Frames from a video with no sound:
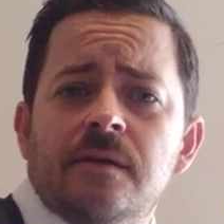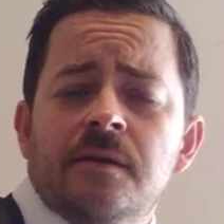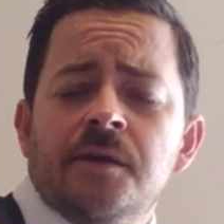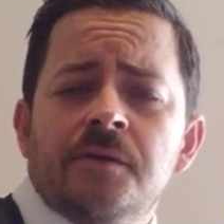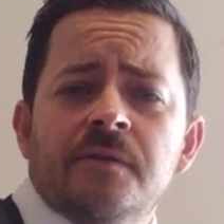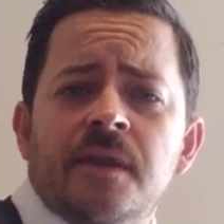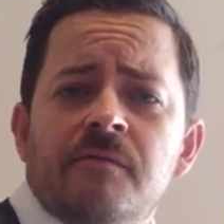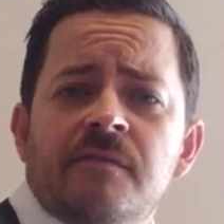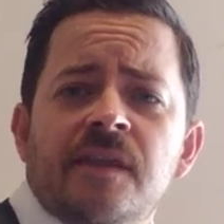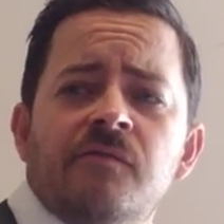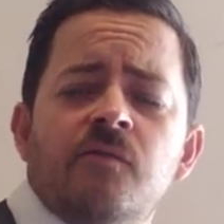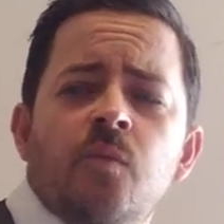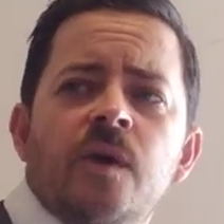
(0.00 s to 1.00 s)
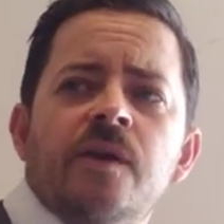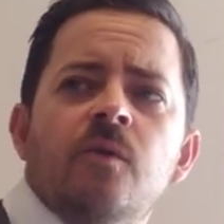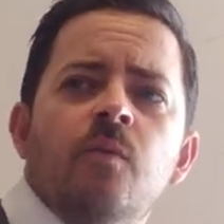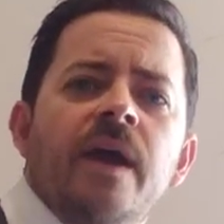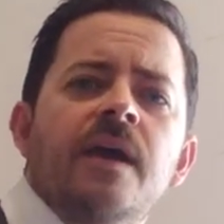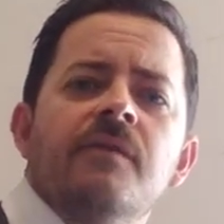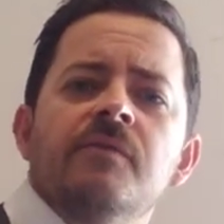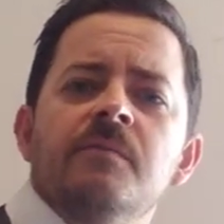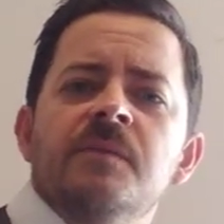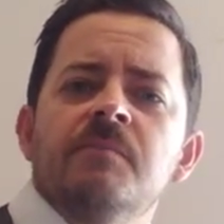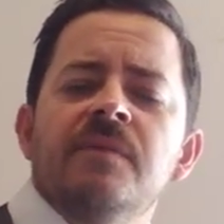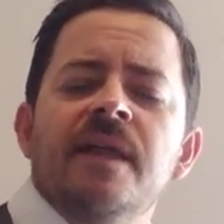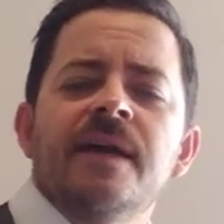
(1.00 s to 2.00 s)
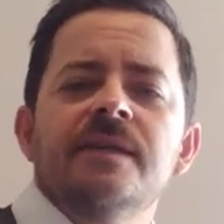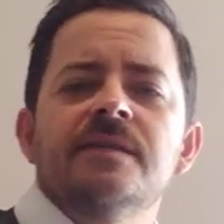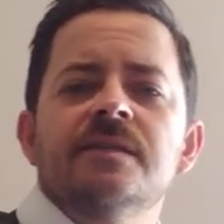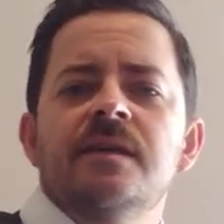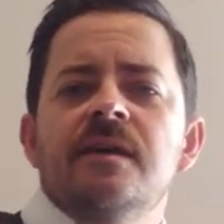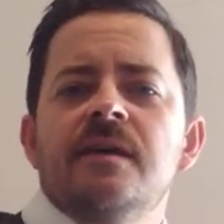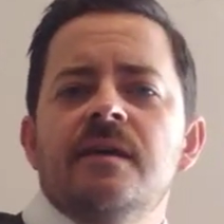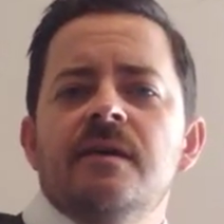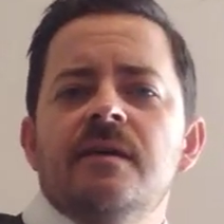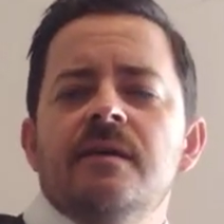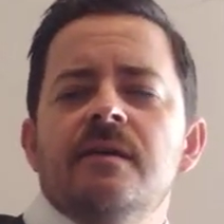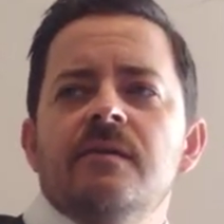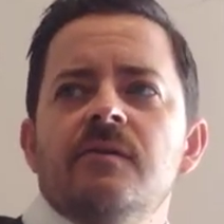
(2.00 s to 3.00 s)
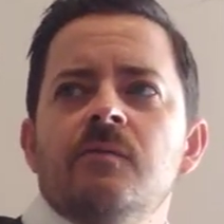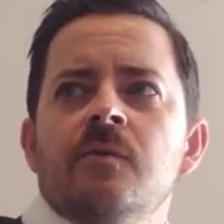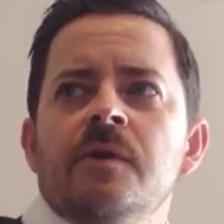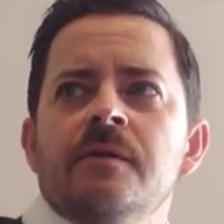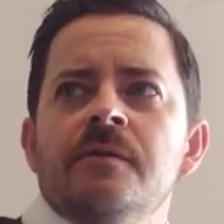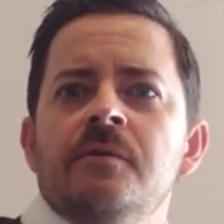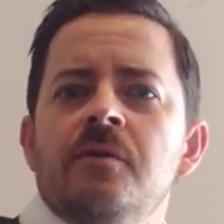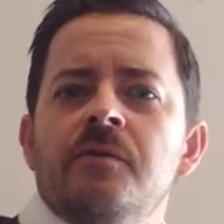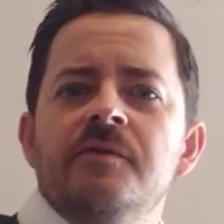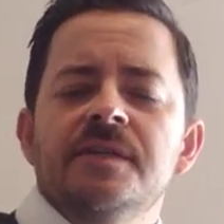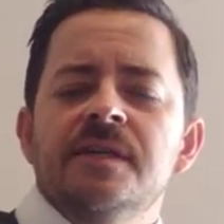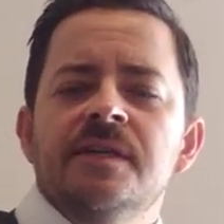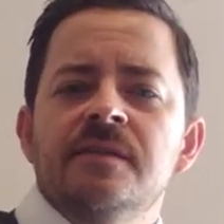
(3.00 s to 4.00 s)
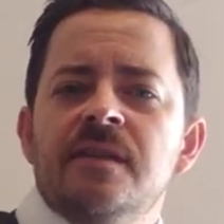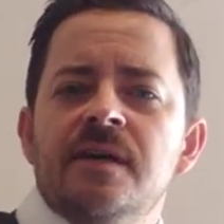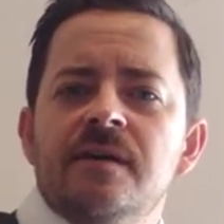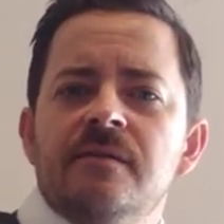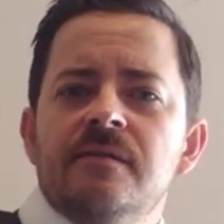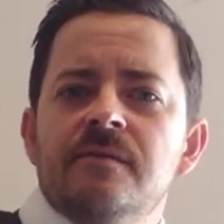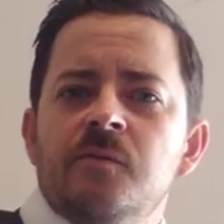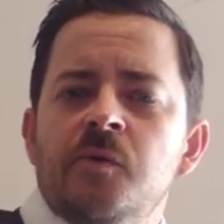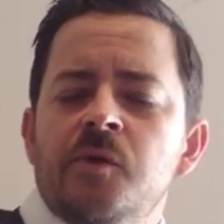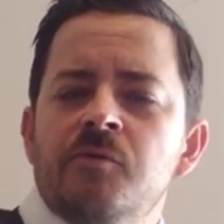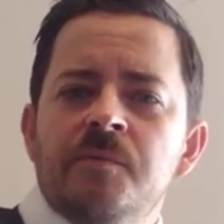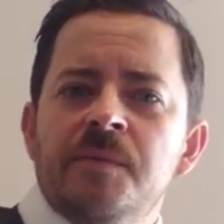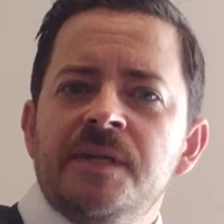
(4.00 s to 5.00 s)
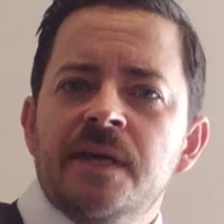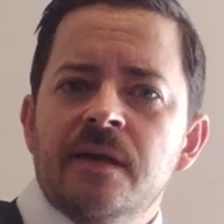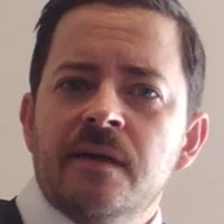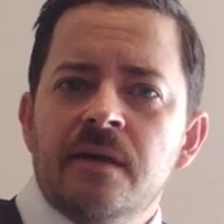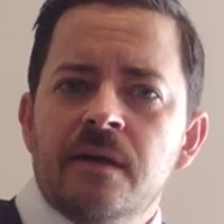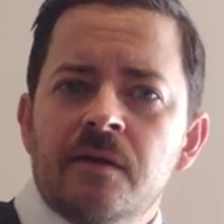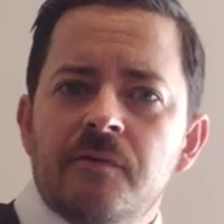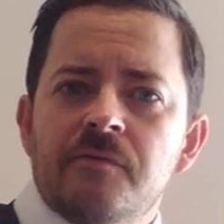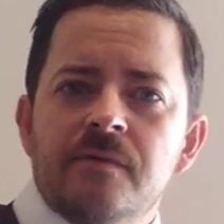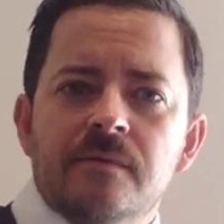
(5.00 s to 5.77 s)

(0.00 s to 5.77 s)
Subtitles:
They've went away from the place where Jehovah said that we would be taken care of.